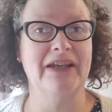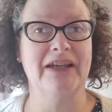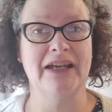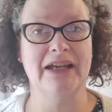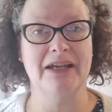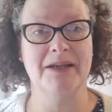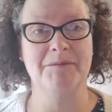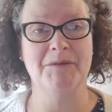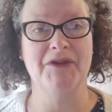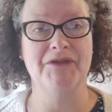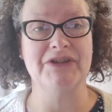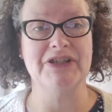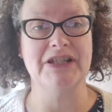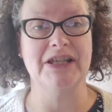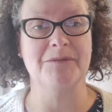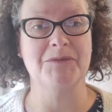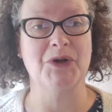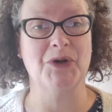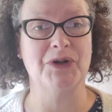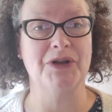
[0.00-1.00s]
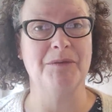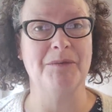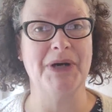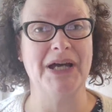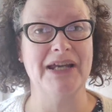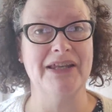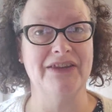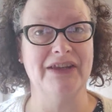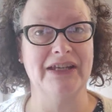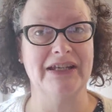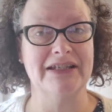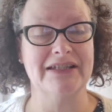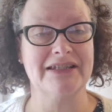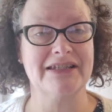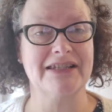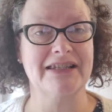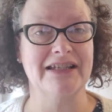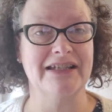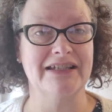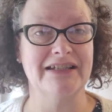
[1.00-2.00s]
Obviously I'm not going to buy
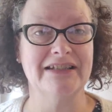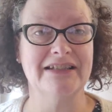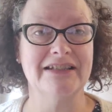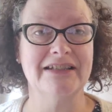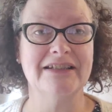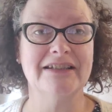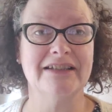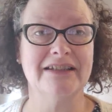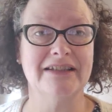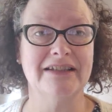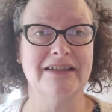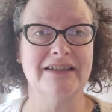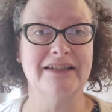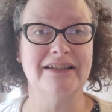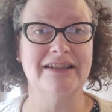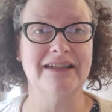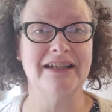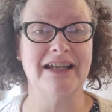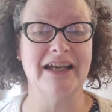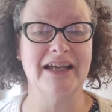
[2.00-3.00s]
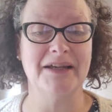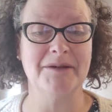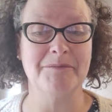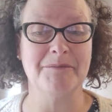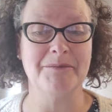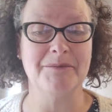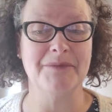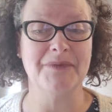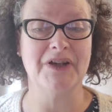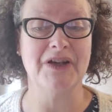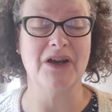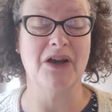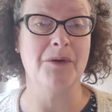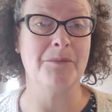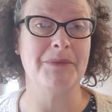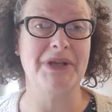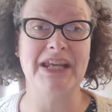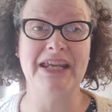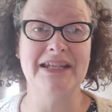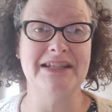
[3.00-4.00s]
things that
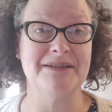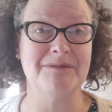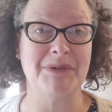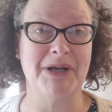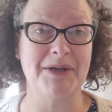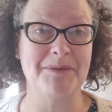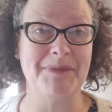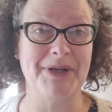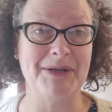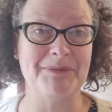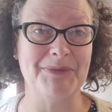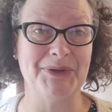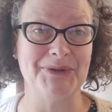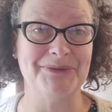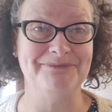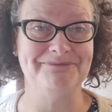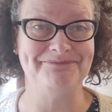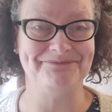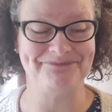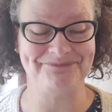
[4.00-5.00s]
can't be eaten by people.